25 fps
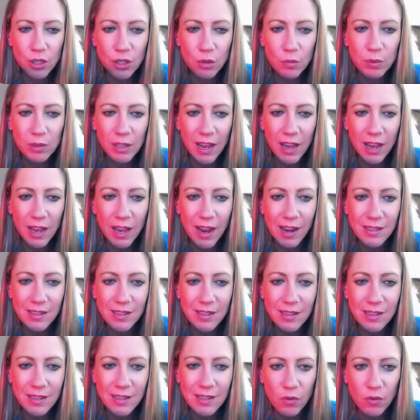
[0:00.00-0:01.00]
tube
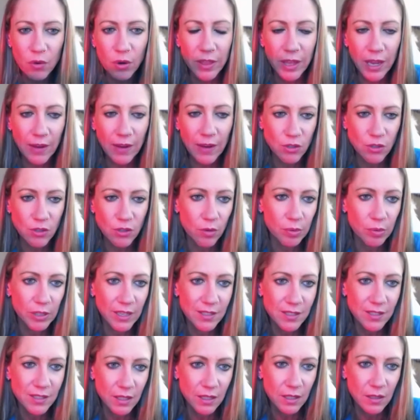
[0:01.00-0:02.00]
last before they have to
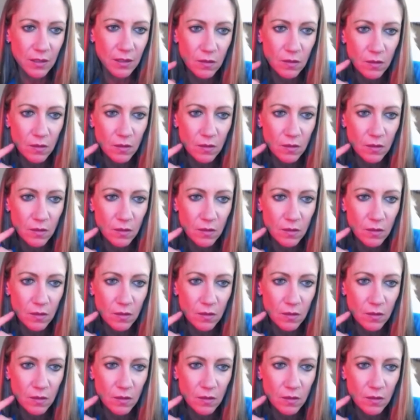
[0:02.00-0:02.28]
replace it?